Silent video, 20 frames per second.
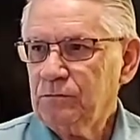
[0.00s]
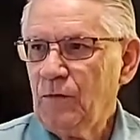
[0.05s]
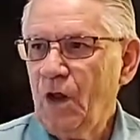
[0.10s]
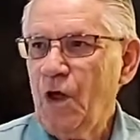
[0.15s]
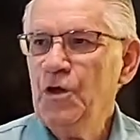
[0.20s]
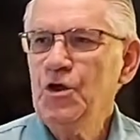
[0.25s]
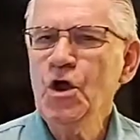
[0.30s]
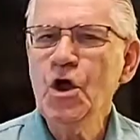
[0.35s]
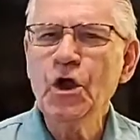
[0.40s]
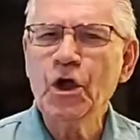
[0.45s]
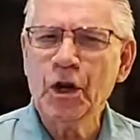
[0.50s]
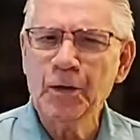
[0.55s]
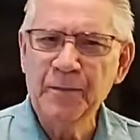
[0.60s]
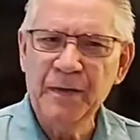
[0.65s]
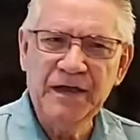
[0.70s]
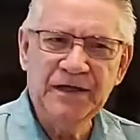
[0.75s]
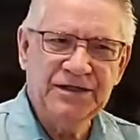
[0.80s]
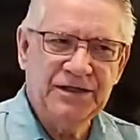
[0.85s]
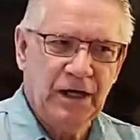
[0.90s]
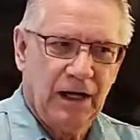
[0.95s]
You're going to
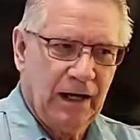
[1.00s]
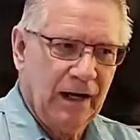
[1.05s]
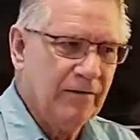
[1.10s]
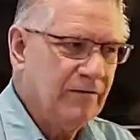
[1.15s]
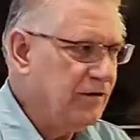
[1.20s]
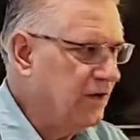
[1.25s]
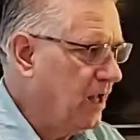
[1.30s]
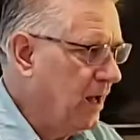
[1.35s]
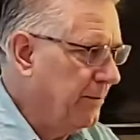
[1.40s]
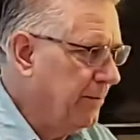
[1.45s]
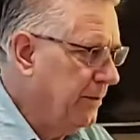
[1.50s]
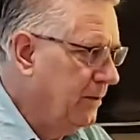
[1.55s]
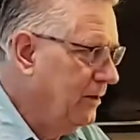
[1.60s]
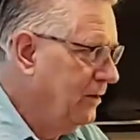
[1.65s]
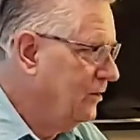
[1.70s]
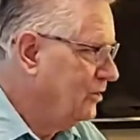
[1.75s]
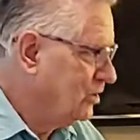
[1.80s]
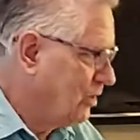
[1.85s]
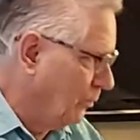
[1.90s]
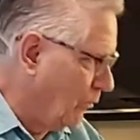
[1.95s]
be delivered up
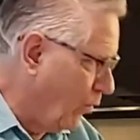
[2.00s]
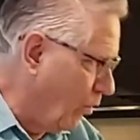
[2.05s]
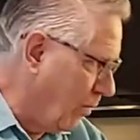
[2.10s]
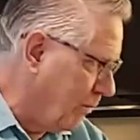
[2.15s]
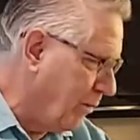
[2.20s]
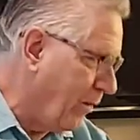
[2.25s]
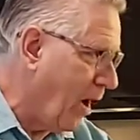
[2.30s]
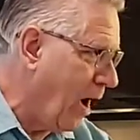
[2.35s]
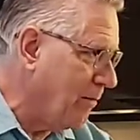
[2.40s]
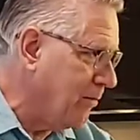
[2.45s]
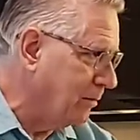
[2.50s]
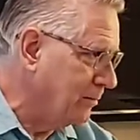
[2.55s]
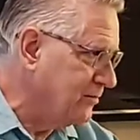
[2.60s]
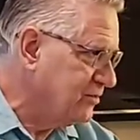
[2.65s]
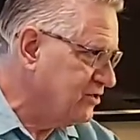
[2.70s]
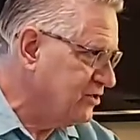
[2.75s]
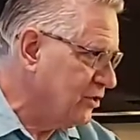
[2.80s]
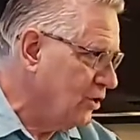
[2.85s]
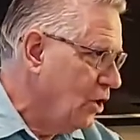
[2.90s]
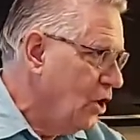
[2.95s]
to more
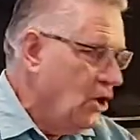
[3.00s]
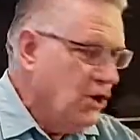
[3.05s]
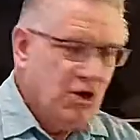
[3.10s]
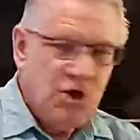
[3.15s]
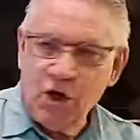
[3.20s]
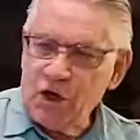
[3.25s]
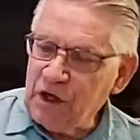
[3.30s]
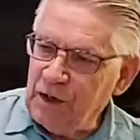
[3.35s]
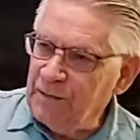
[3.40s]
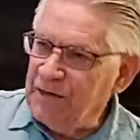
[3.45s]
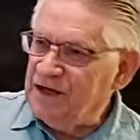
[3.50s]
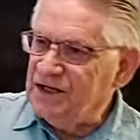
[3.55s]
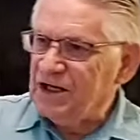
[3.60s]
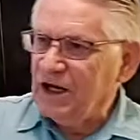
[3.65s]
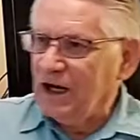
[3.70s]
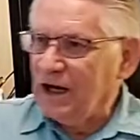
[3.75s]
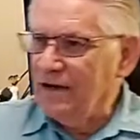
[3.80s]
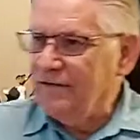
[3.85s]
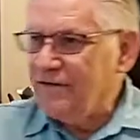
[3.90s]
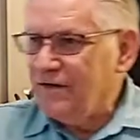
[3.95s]
problems. You're going to be
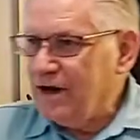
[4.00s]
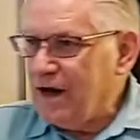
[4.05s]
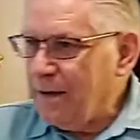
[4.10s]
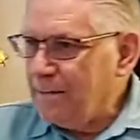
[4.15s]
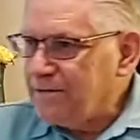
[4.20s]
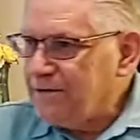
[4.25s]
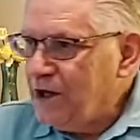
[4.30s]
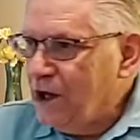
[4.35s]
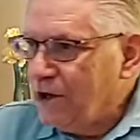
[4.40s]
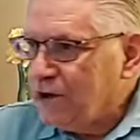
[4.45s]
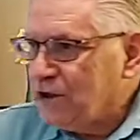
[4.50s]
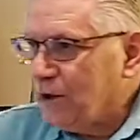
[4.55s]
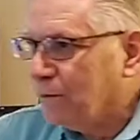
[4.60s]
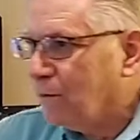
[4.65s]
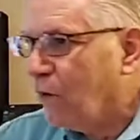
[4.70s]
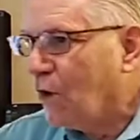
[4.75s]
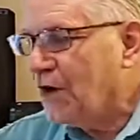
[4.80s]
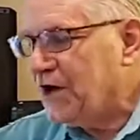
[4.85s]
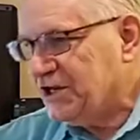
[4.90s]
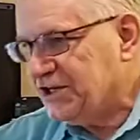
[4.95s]
delivered up to
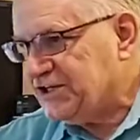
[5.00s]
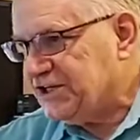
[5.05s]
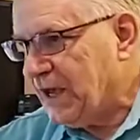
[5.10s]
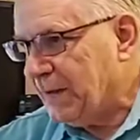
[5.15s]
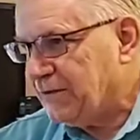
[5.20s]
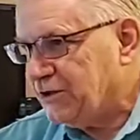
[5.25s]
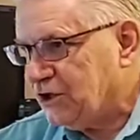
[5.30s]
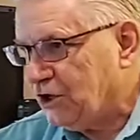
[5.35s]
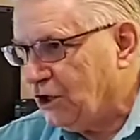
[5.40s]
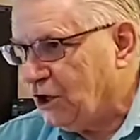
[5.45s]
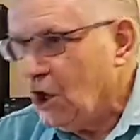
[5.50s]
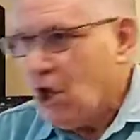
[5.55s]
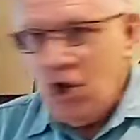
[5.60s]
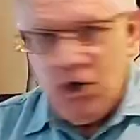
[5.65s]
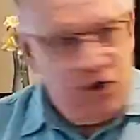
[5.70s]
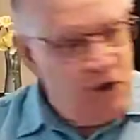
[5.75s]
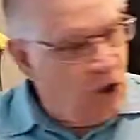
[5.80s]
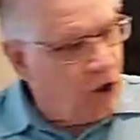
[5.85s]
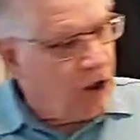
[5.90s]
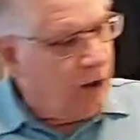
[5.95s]
more deception.
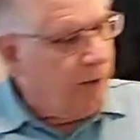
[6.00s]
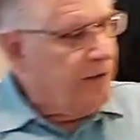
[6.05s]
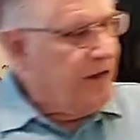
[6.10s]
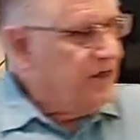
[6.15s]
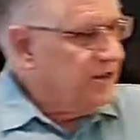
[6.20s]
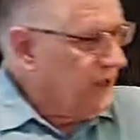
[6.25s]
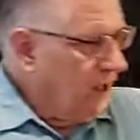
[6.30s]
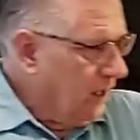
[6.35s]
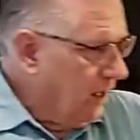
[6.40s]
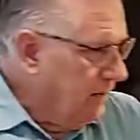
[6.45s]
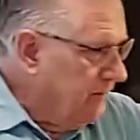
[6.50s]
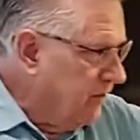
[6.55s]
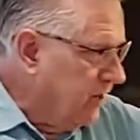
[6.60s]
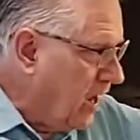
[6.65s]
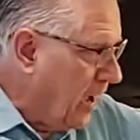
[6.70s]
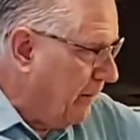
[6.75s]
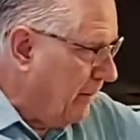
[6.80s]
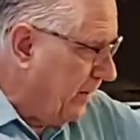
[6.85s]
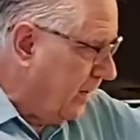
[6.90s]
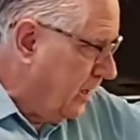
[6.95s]
You're going to be delivered
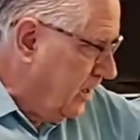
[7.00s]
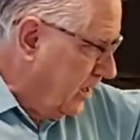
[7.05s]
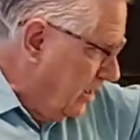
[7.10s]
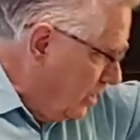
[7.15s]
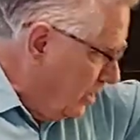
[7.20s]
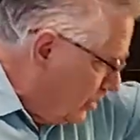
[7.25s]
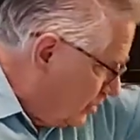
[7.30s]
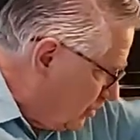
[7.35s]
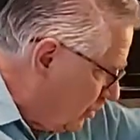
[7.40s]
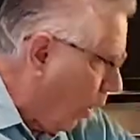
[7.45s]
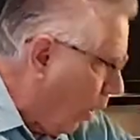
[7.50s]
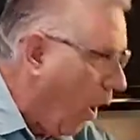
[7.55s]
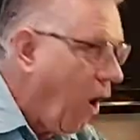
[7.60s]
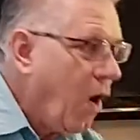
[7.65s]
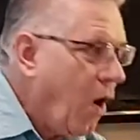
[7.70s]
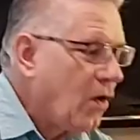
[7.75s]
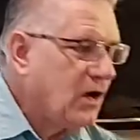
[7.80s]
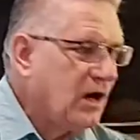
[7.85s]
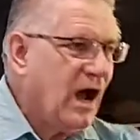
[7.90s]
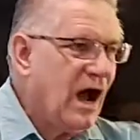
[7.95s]
up to
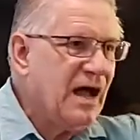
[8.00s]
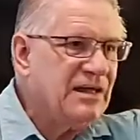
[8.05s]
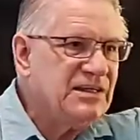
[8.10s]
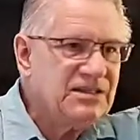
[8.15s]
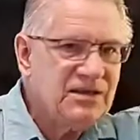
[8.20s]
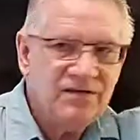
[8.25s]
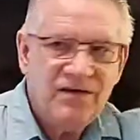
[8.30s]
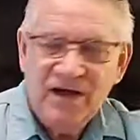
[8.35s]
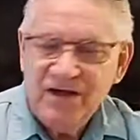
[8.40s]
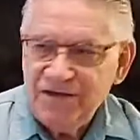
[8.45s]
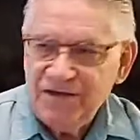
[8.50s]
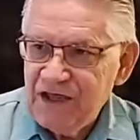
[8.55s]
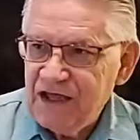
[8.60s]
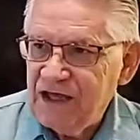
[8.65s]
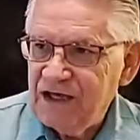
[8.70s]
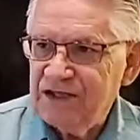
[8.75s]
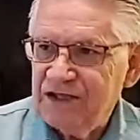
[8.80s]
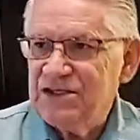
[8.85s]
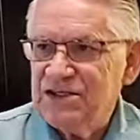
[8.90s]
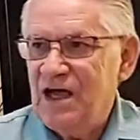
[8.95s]
all kinds of
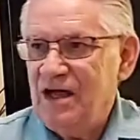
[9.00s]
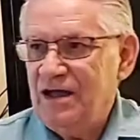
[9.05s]
things